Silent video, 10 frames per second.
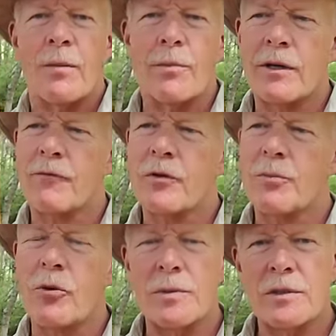But for
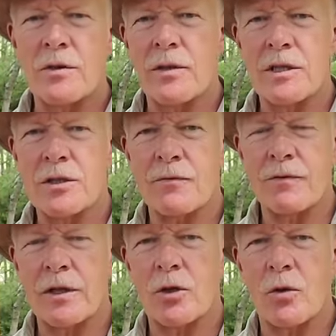the purpose of this
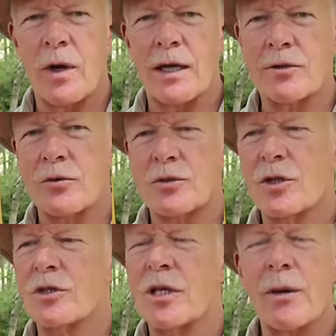video, I, there's
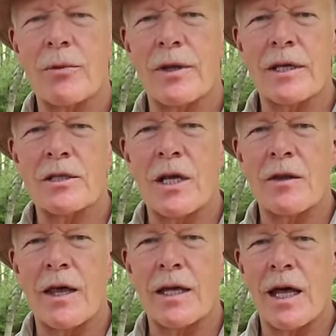just a couple things
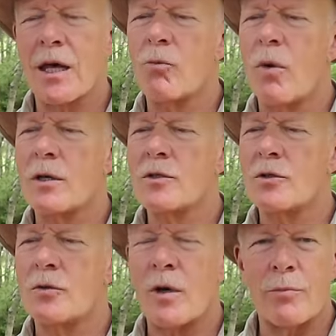that I want
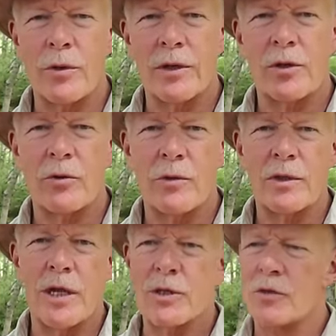to bring to your
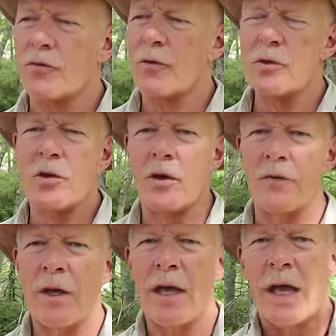attention. First
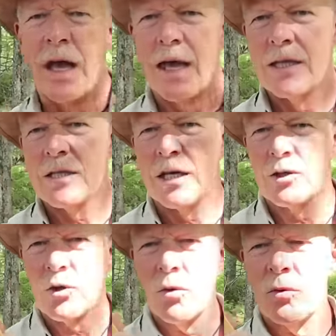off, as
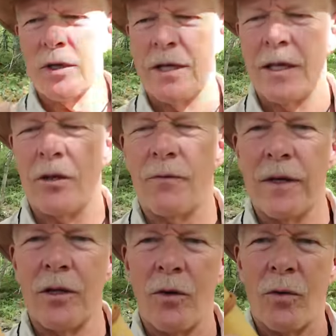I showed in the other
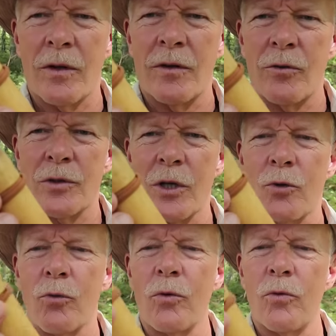video, there's a
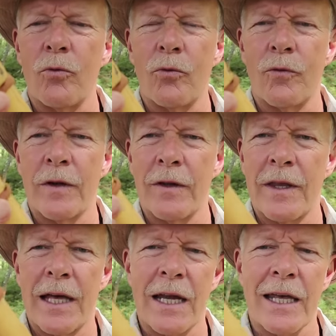groove
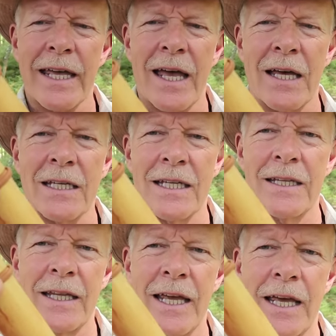that I cut
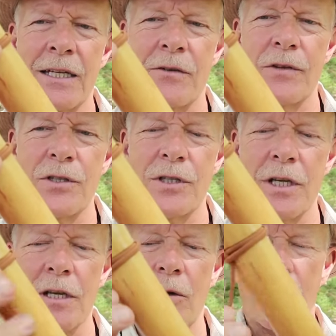in the end of the
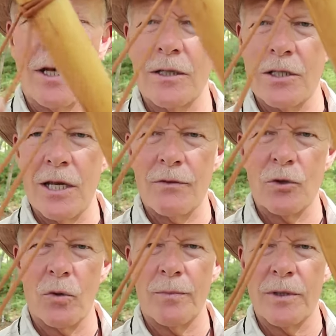stick here, and I just have a
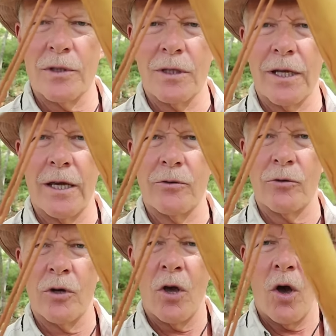short piece of
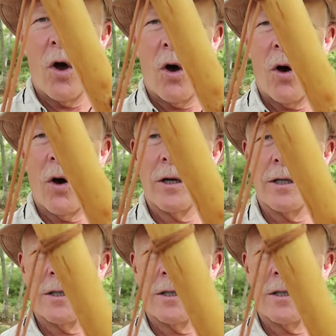lanyard on